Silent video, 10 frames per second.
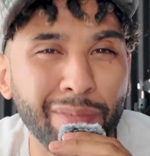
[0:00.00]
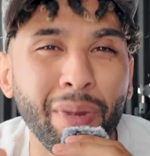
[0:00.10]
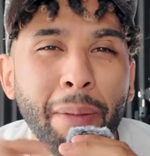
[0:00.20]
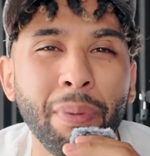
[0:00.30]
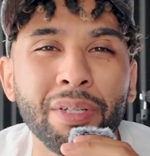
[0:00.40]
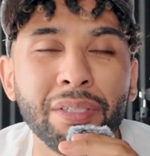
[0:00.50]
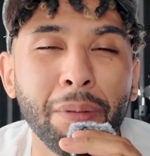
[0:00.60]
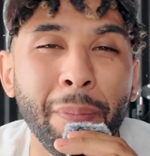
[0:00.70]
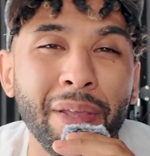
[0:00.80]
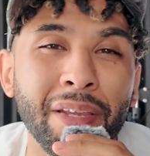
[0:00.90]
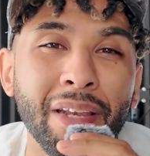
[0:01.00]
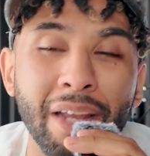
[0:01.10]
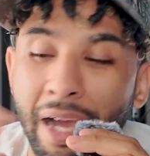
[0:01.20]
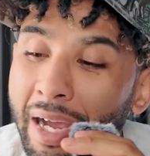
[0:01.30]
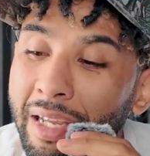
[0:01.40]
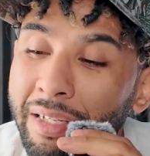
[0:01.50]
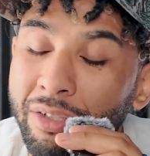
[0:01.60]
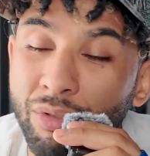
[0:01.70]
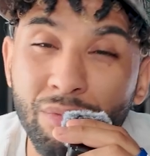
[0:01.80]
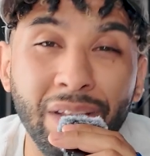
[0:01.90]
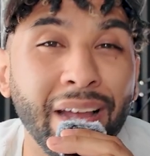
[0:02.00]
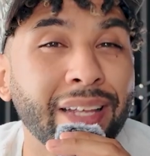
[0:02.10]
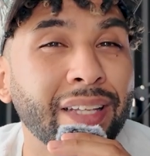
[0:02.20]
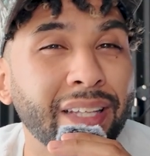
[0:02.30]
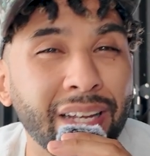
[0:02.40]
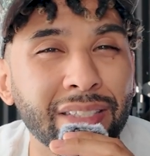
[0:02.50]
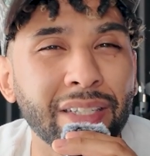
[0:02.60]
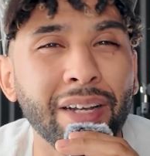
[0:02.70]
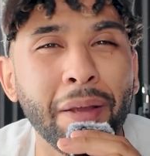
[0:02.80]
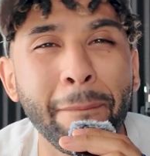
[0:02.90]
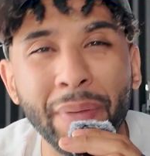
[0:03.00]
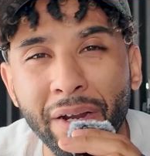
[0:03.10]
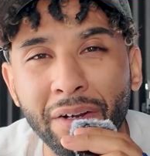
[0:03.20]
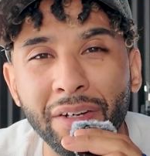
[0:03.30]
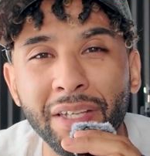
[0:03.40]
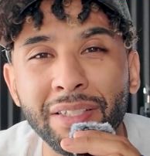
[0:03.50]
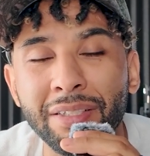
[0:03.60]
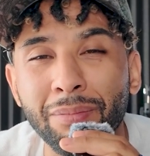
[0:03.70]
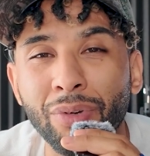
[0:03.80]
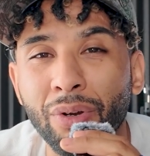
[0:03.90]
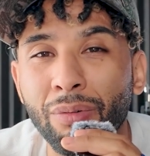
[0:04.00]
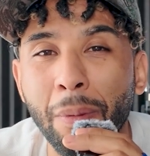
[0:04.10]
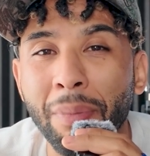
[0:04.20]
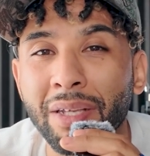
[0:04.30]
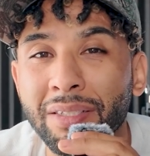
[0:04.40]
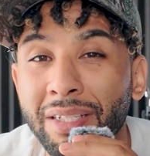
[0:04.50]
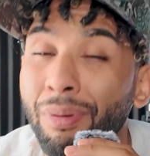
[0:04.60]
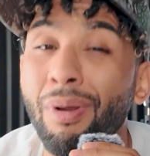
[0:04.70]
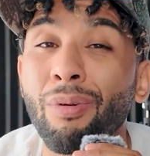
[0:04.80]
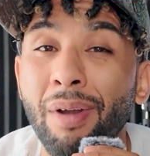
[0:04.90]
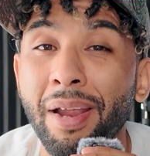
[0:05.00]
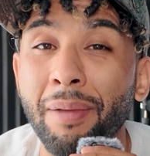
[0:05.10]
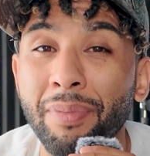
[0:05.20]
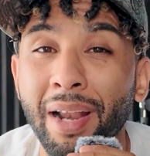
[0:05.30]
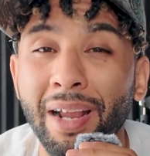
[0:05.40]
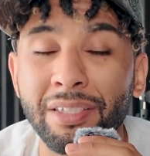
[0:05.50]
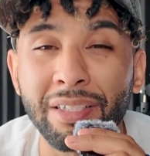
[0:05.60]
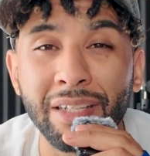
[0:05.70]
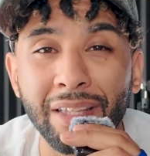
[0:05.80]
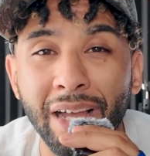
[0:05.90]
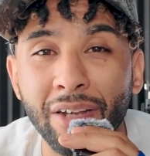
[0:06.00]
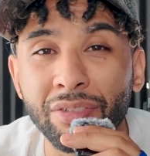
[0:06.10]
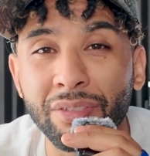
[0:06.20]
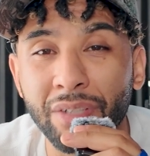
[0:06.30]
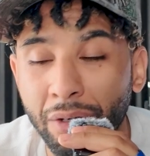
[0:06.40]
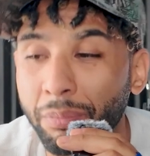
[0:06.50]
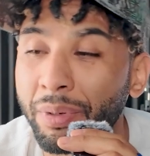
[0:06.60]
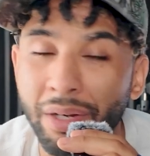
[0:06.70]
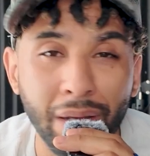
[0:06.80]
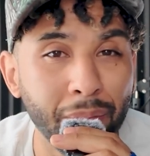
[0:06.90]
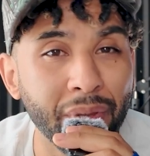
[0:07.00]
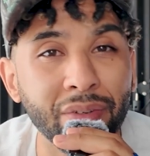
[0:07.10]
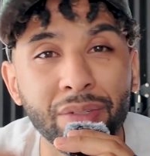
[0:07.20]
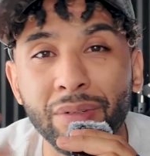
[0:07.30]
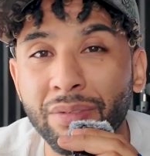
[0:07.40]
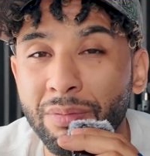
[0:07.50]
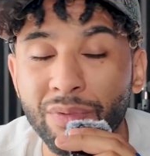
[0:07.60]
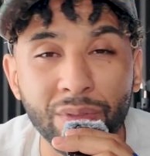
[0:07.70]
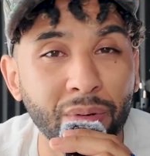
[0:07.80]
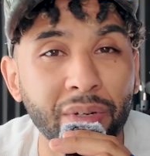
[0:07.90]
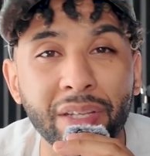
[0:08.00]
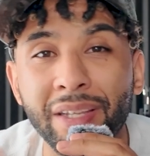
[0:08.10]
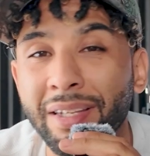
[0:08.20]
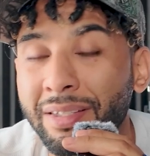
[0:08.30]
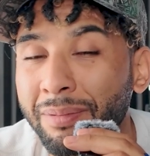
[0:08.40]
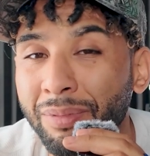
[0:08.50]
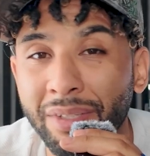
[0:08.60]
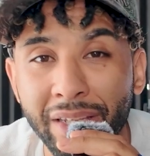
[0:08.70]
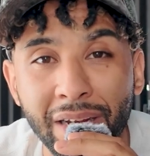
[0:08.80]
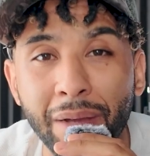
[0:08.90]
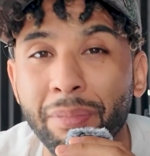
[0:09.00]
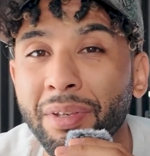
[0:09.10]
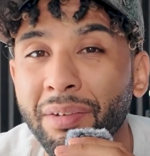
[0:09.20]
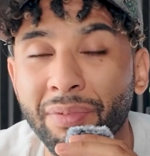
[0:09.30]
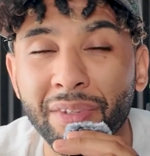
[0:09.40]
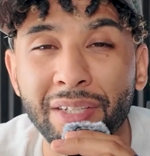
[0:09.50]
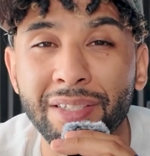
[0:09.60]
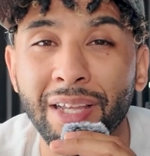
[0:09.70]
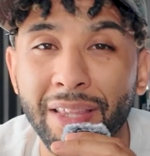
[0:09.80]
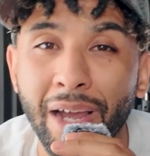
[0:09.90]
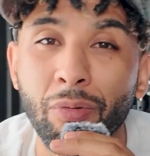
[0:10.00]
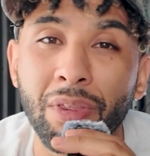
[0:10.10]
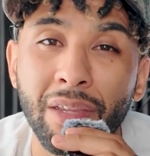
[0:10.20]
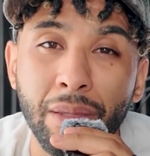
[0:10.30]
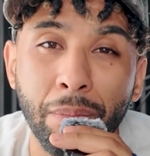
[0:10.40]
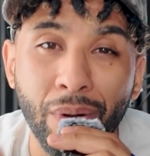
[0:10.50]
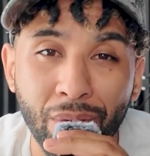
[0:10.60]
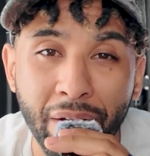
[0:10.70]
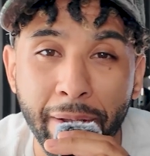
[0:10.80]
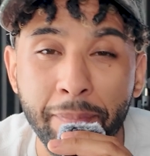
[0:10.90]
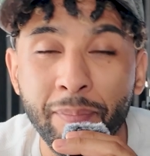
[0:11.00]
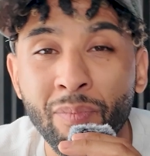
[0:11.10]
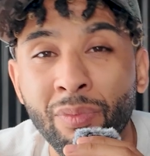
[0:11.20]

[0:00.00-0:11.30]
My personal opinion, I do like Lexicon better. It's a more robust program that actually allows you to open it up and do some sorting and some cleanup and different things like that within the program.